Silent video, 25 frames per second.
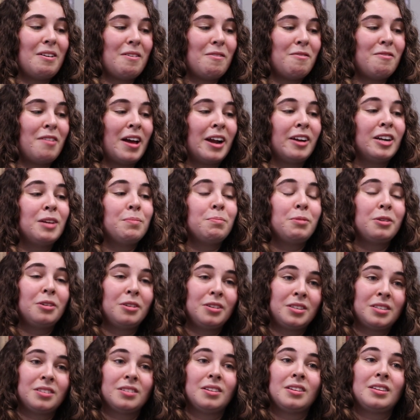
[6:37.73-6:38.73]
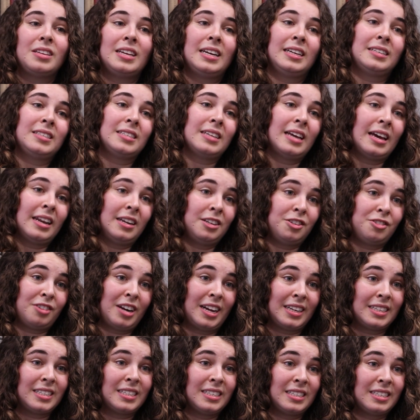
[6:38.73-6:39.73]
very personal things get
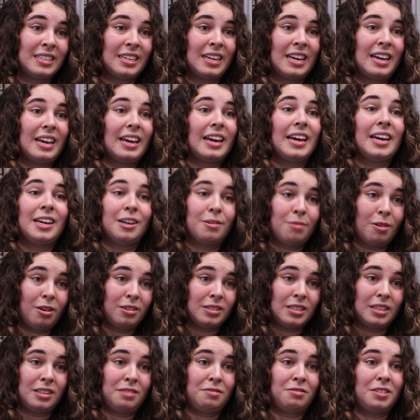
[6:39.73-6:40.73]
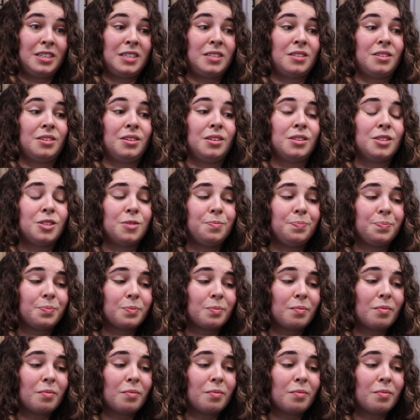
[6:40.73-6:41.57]
addressed in qualitative research.